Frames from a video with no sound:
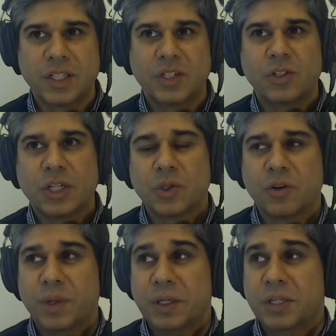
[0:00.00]
listeners, you
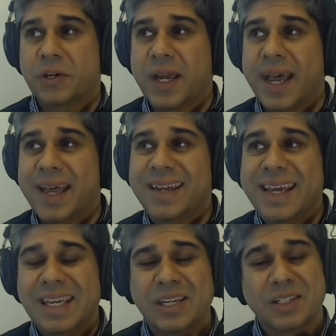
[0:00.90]
can sort of build in your
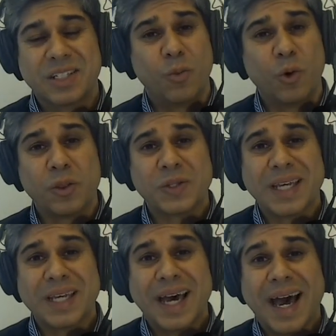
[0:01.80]
head, you can sell more of
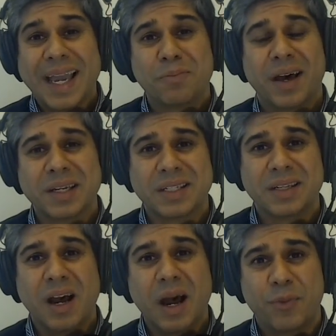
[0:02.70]
those high-end
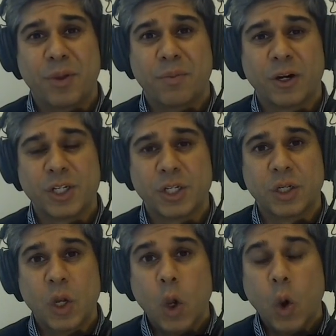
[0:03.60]
products and up the
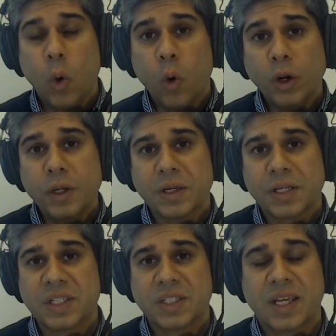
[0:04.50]
margin, or
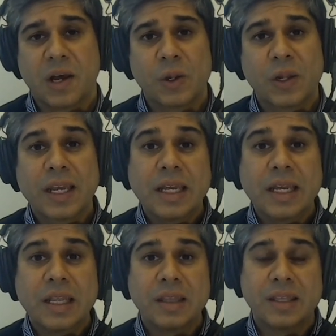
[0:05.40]
you can sell
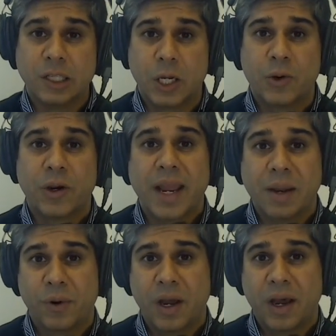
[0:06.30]
the lower
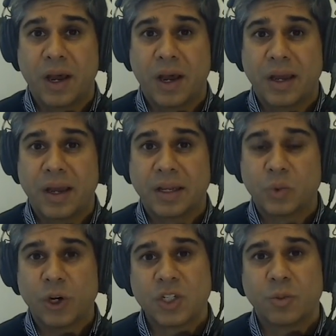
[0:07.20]
end products, which
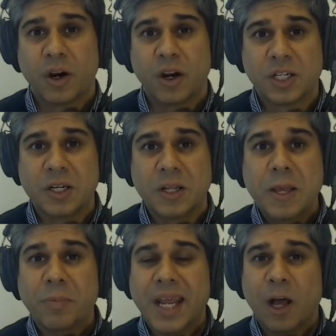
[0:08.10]
hurts your margin,
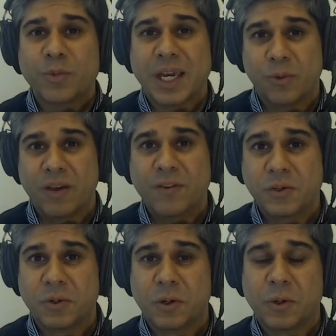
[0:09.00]
but helps that
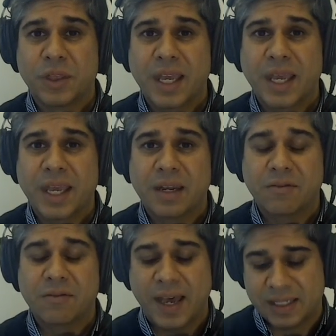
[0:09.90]
revenue growth. And in
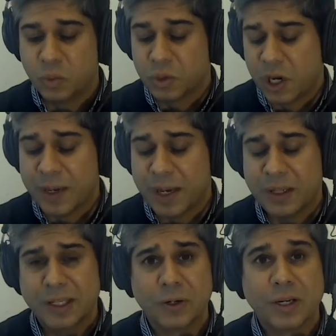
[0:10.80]
fact, as we'll talk
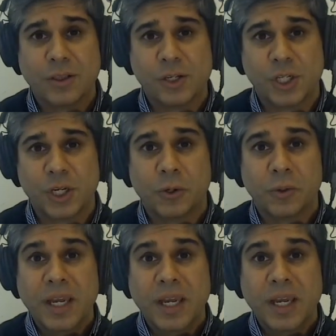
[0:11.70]
about later in the
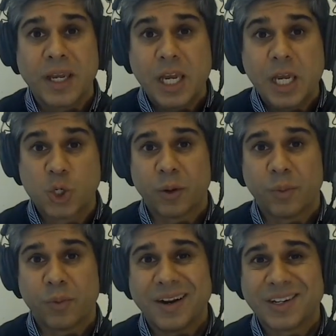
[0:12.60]
show, drinkware
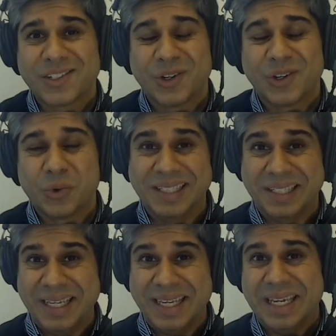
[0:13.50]
products are really
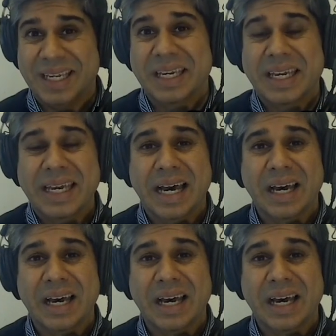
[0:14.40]
leading